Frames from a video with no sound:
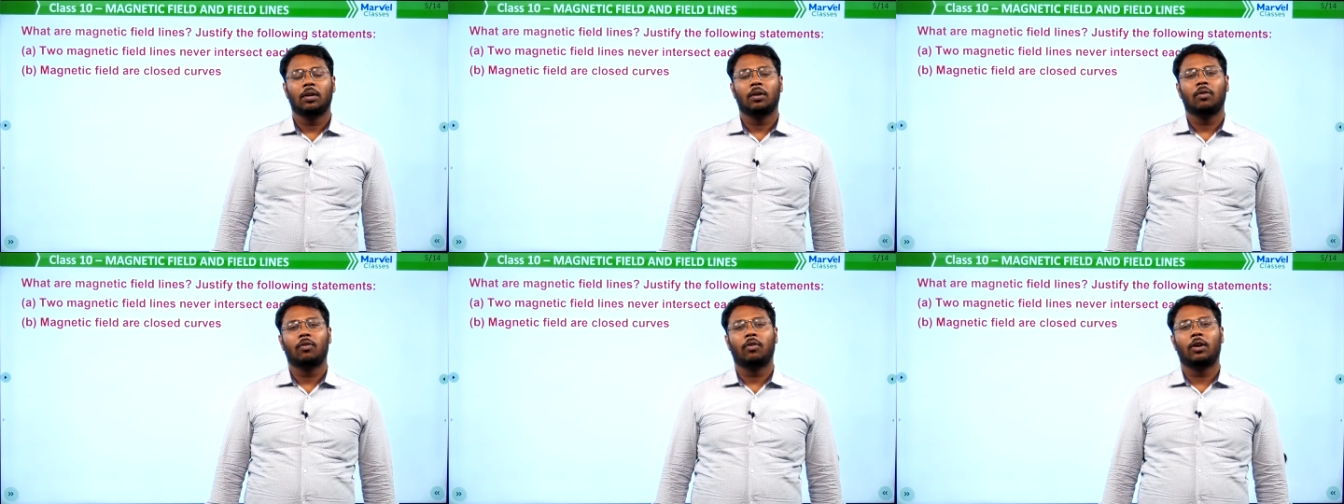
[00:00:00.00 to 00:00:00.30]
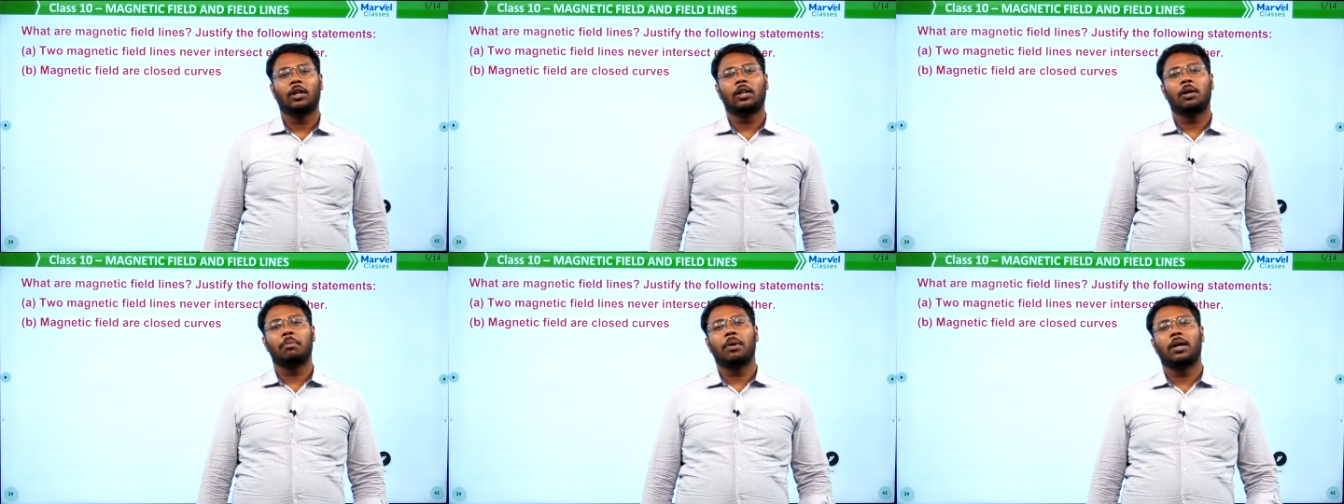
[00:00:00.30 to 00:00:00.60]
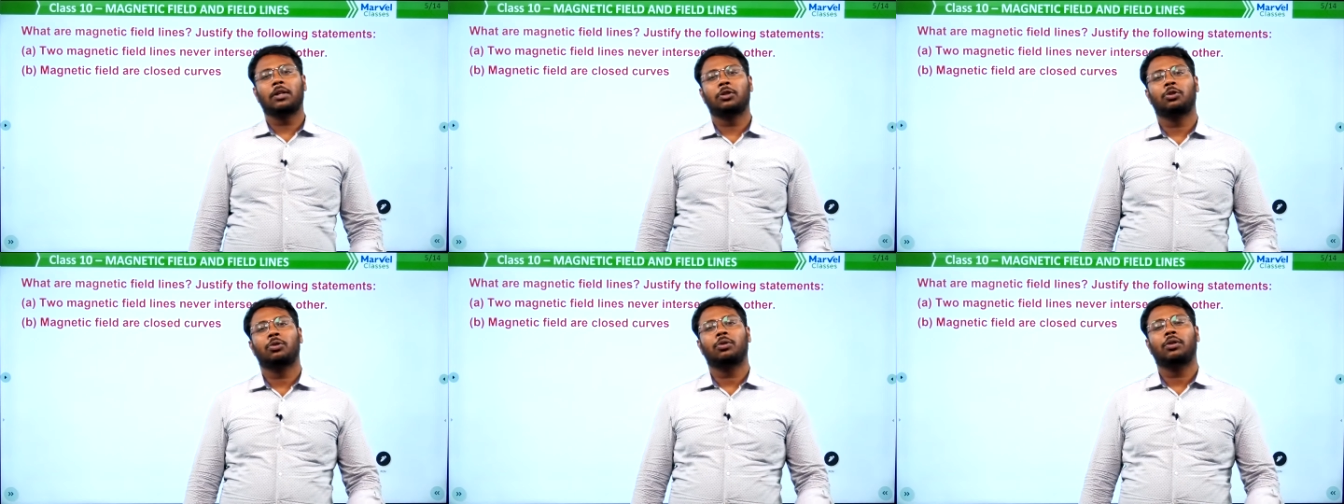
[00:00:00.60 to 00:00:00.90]
Welcome
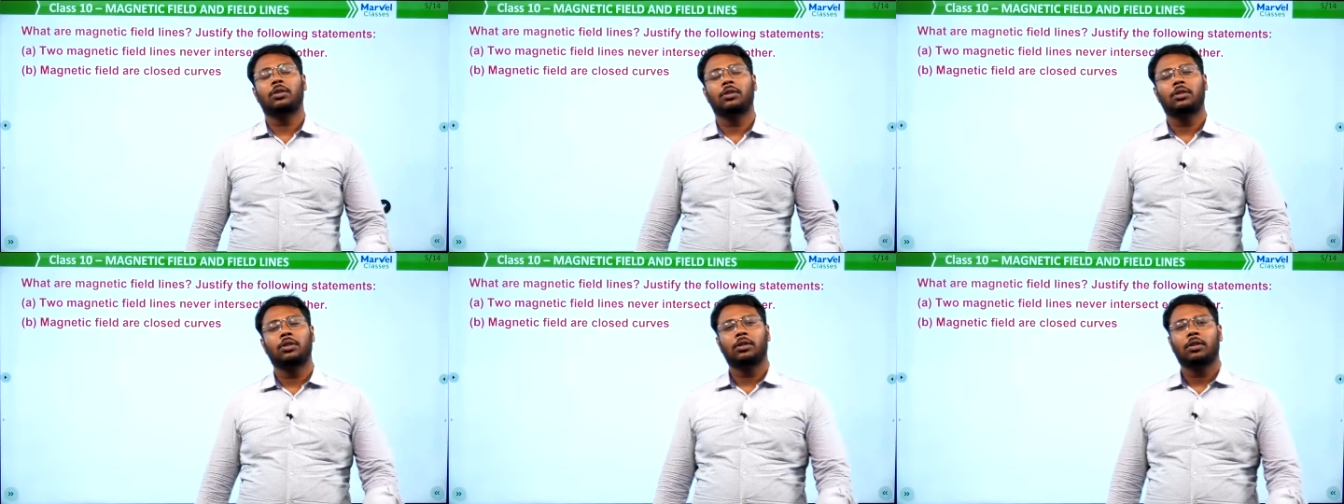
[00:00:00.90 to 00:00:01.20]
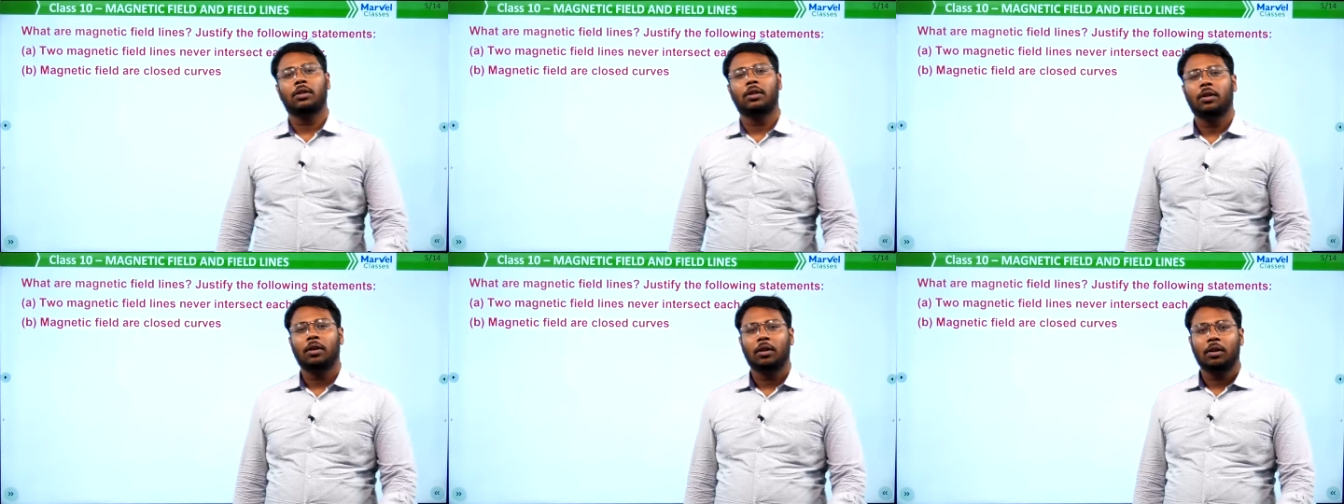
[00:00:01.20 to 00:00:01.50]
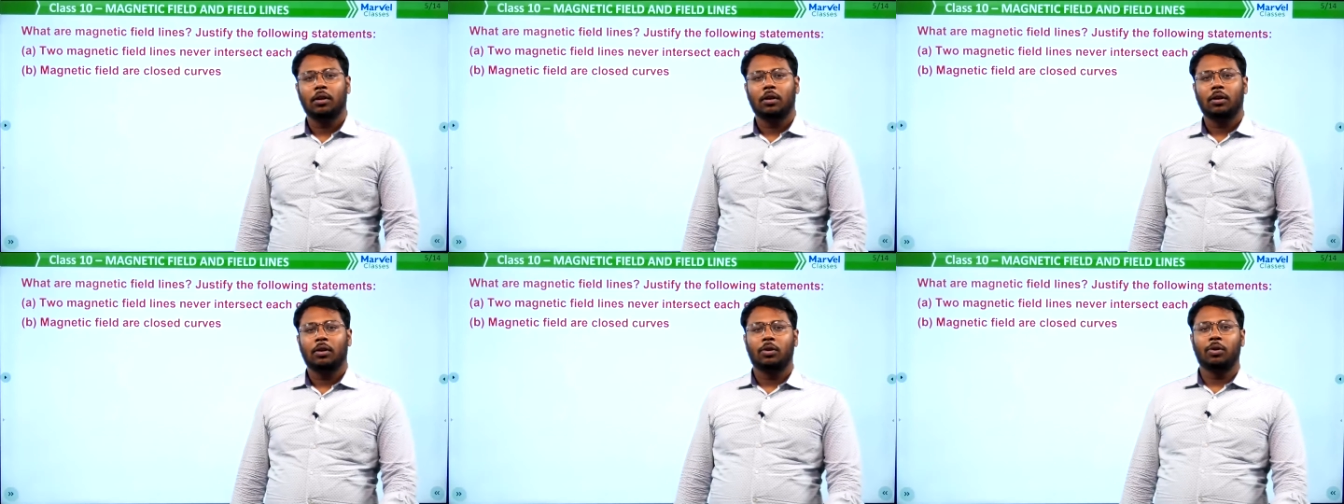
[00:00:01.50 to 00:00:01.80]
back, students.
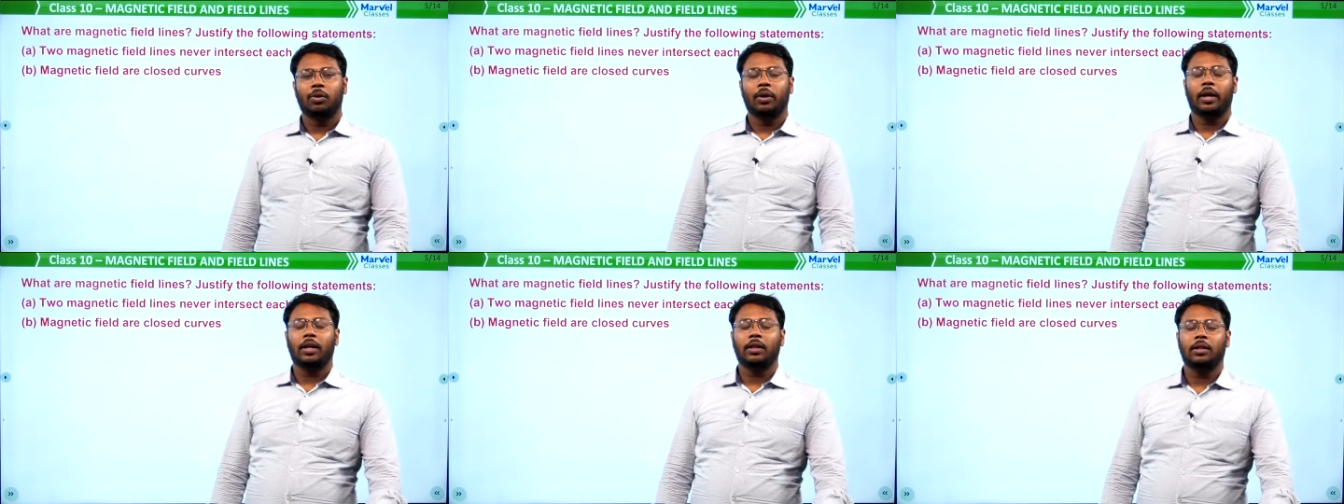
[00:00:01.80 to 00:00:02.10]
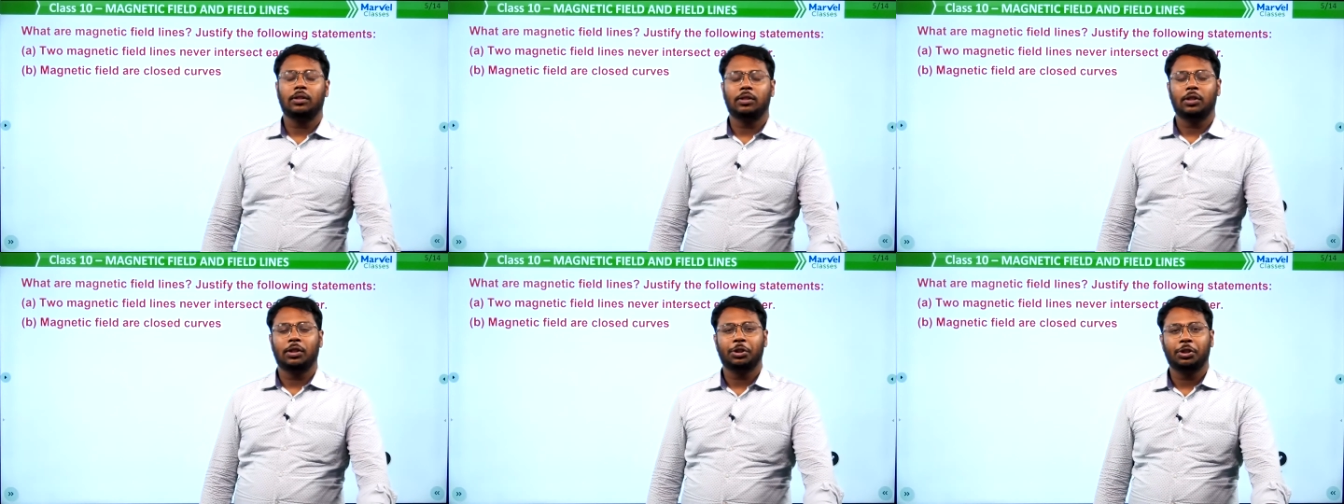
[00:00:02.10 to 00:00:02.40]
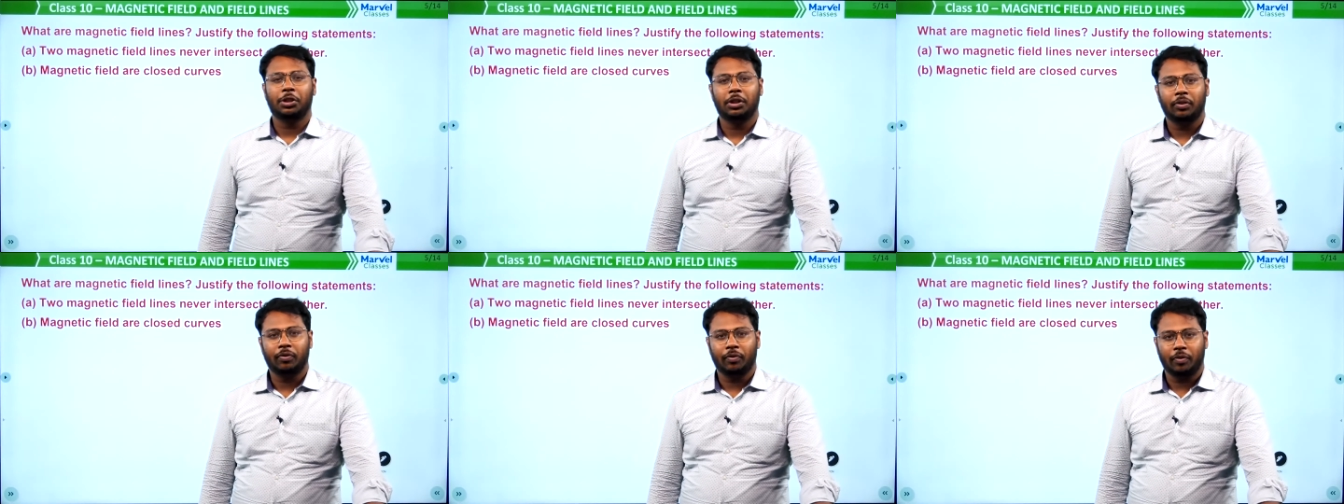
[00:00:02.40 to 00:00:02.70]
Today in this session